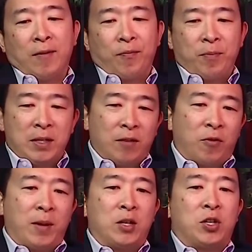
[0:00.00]

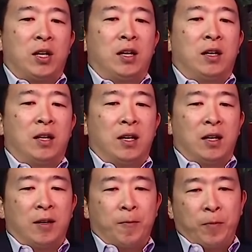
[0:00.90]
misinformation
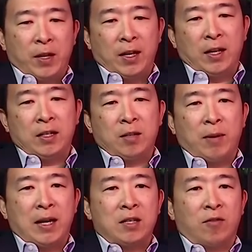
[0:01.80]
the uh,
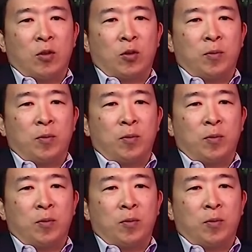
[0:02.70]
demise of local